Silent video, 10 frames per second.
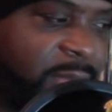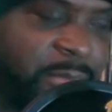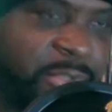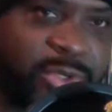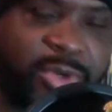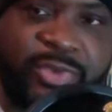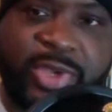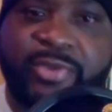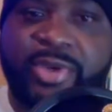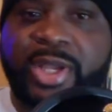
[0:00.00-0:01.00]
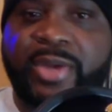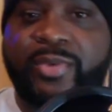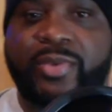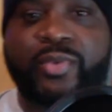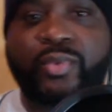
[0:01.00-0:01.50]
So if they ever get
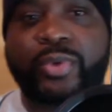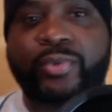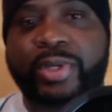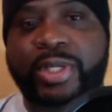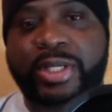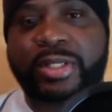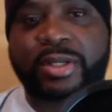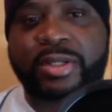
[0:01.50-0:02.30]
re-released, because